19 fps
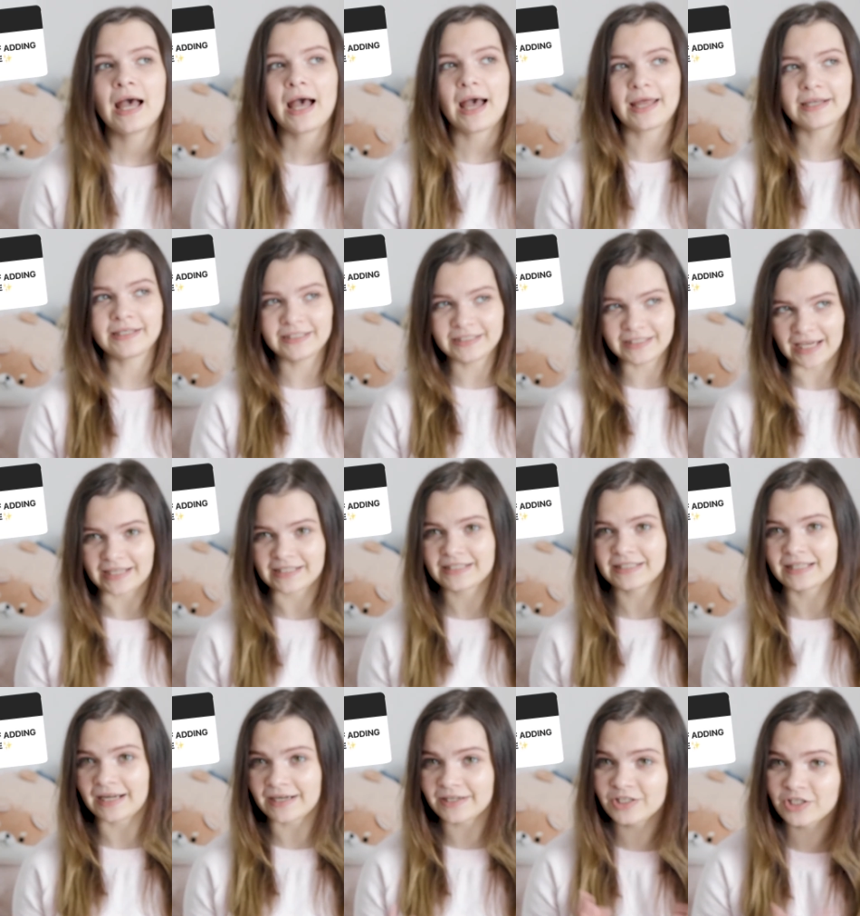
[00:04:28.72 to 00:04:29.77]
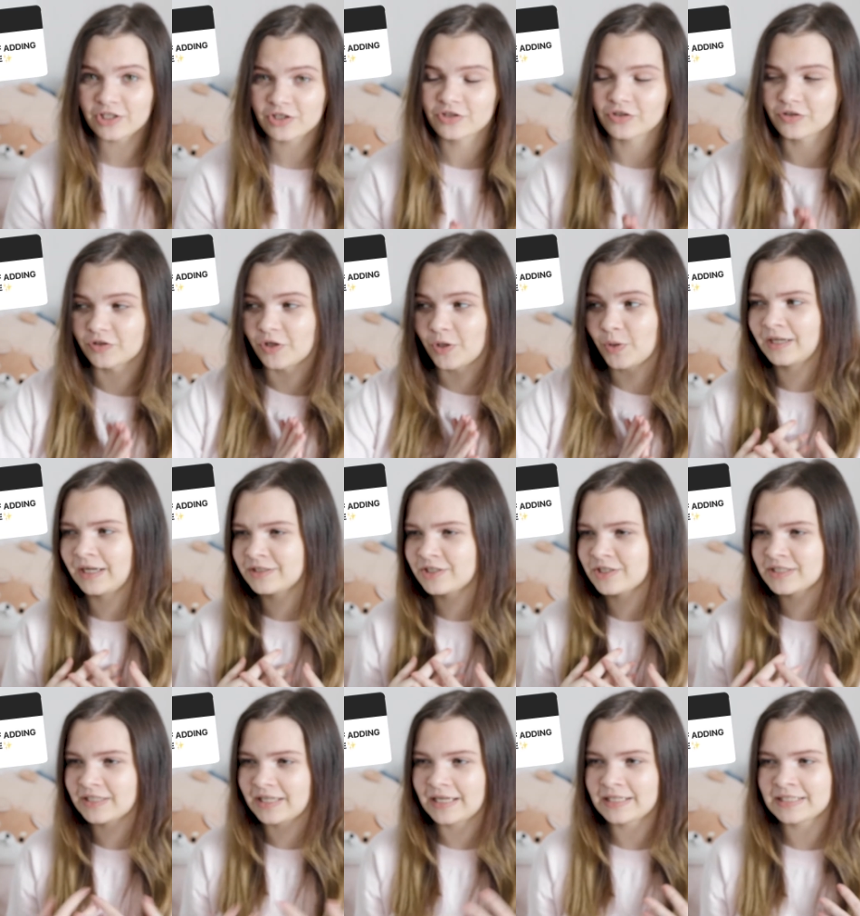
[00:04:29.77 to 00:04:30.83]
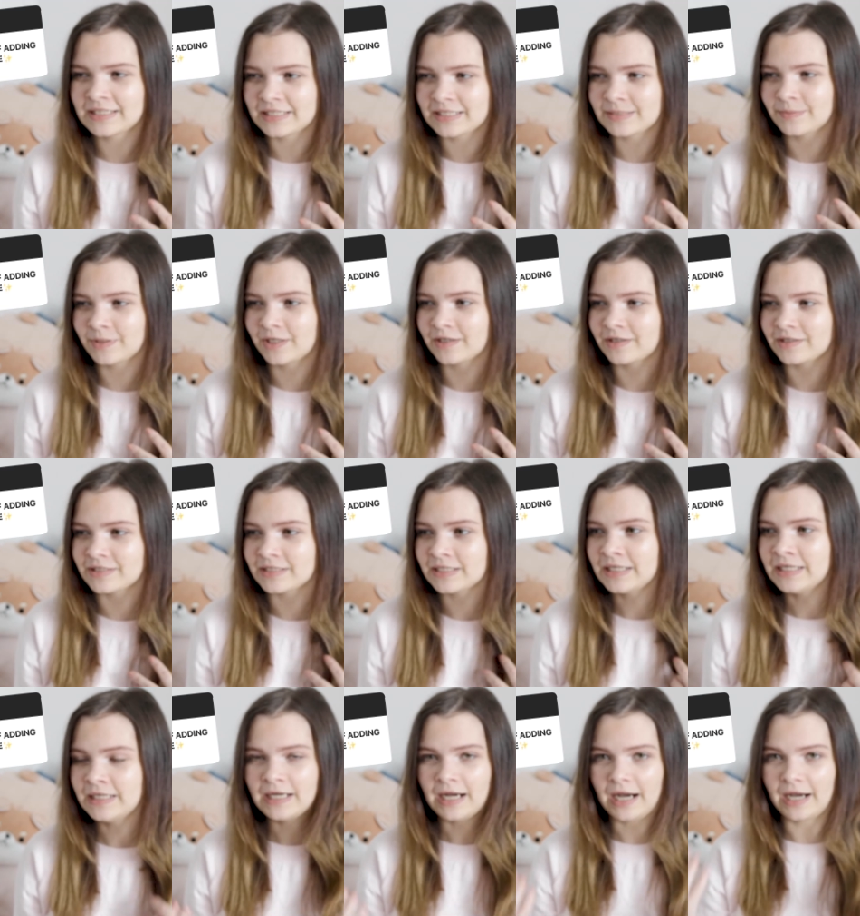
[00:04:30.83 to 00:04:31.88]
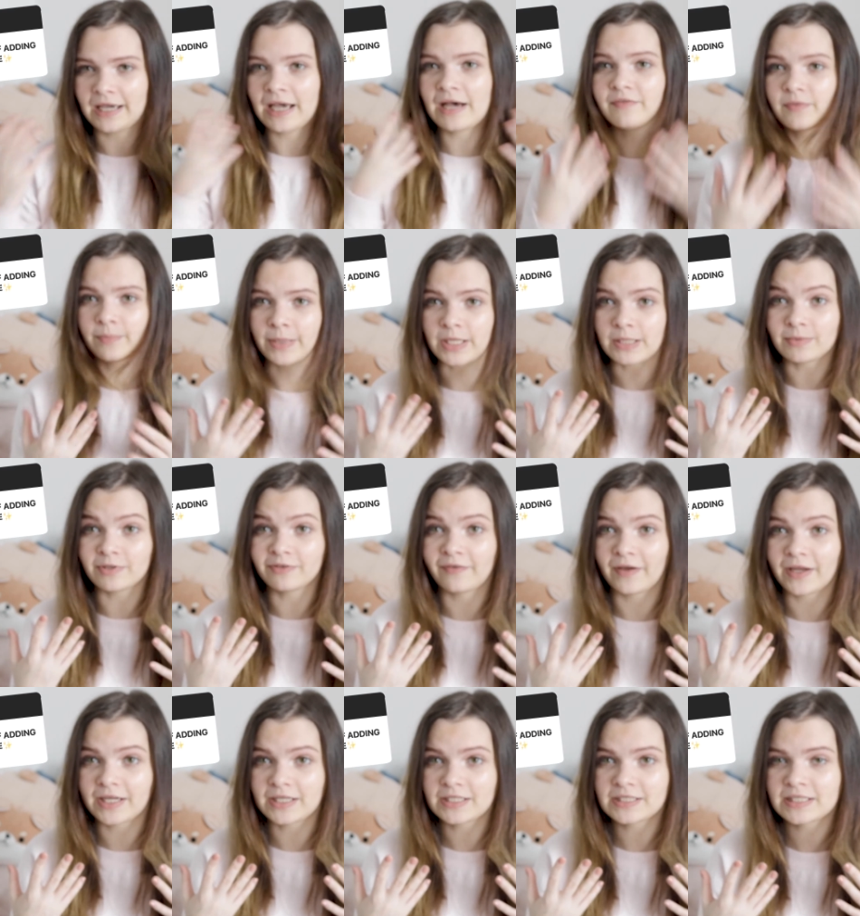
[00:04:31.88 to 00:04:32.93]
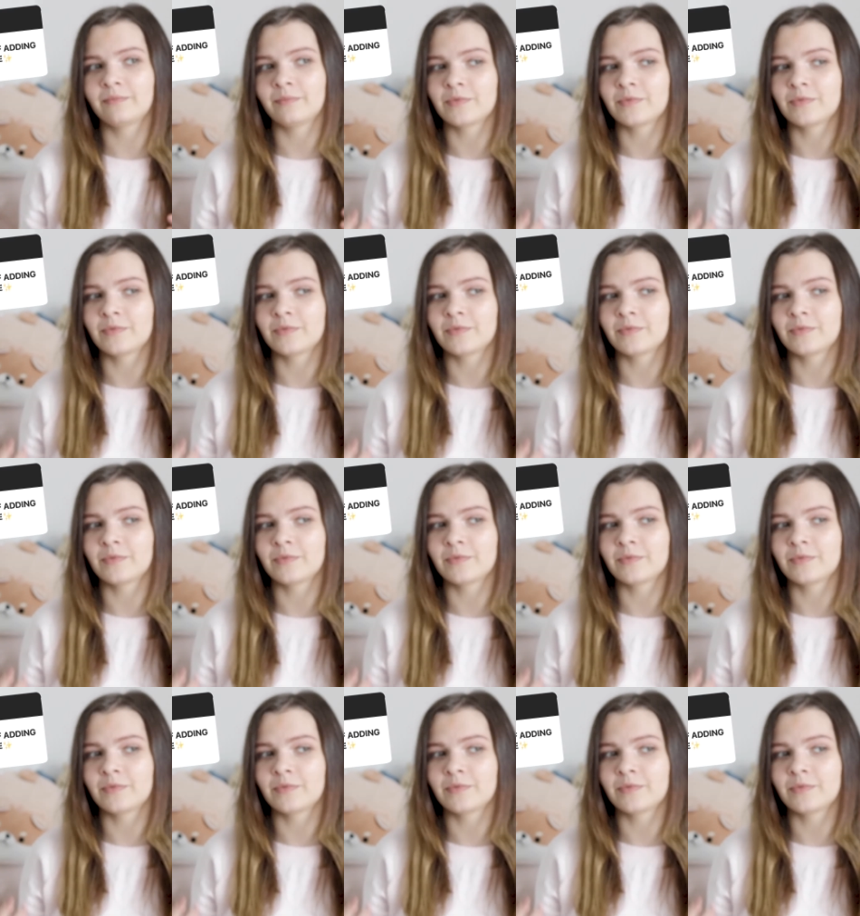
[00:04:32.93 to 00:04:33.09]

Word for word: And yes, that is true. I just guess it's because I have a baby face.